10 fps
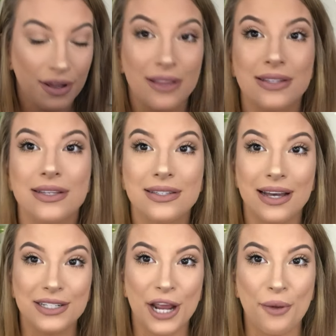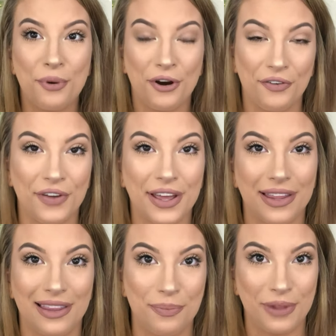And this is such a
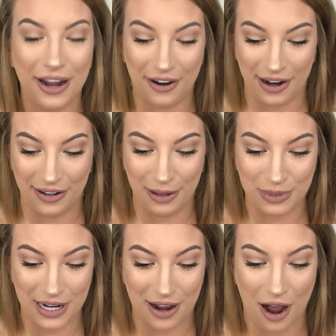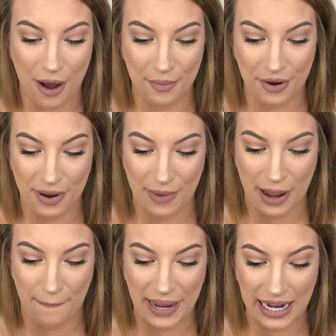perfect lip liner and lipstick combo, in my
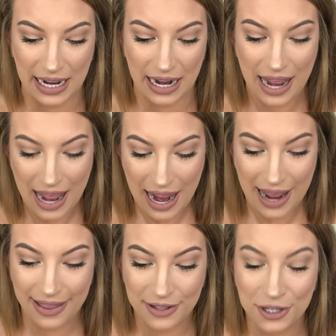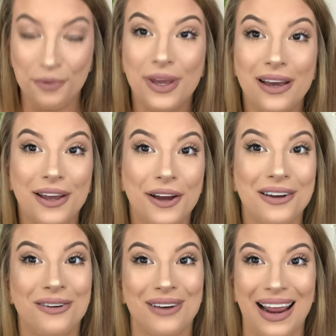opinion. I think this would be
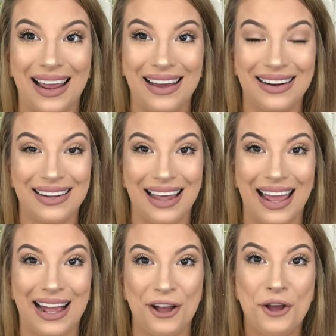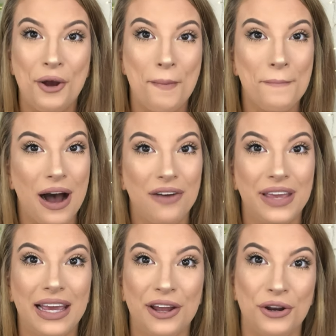a great, like,
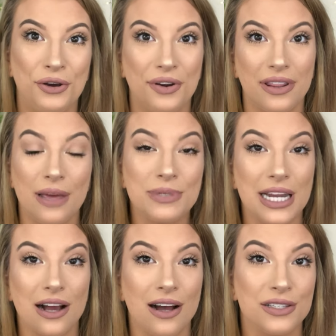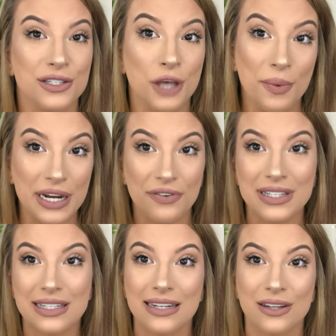mauve-y nude lipstick on so many
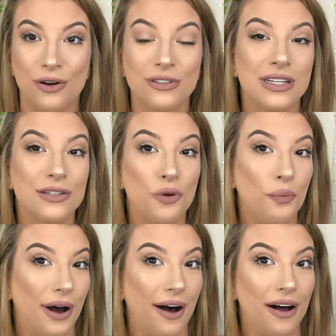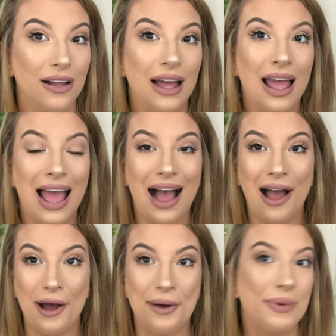different skin tones as well.
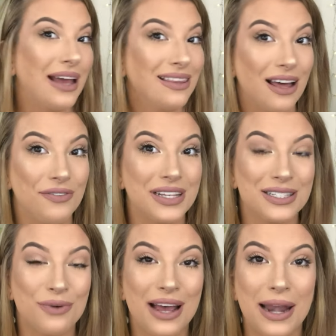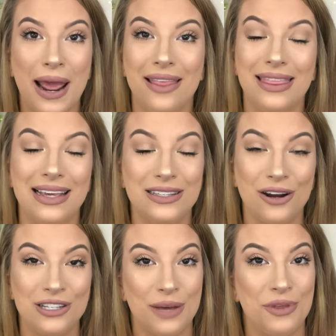I love this one. And these
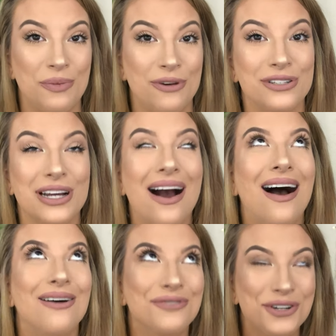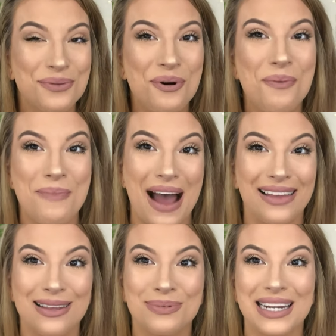are some of the most comfortable
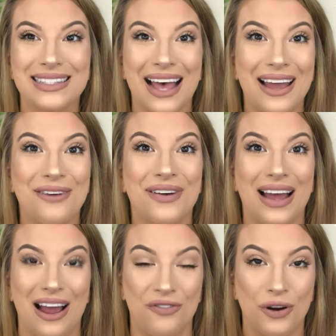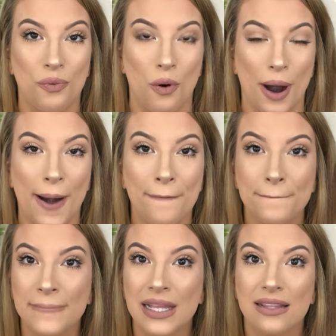matte lipsticks I have ever worn.
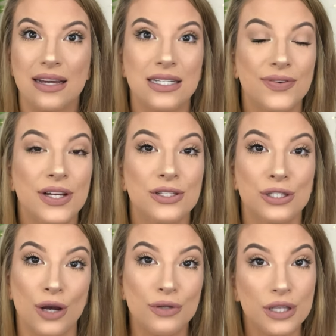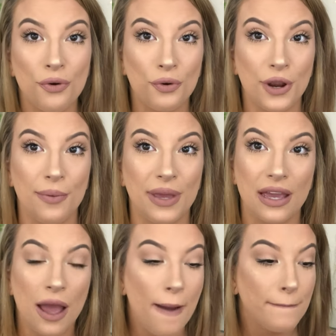They just feel so, so
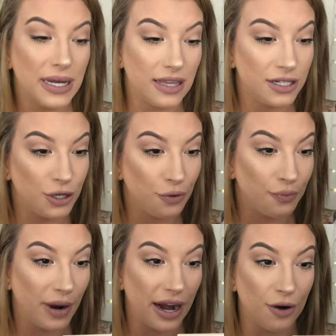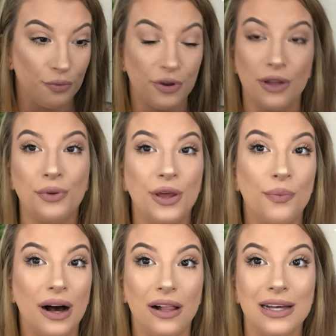creamy, but they do wear really, really
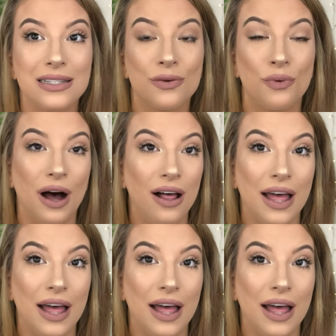well as well.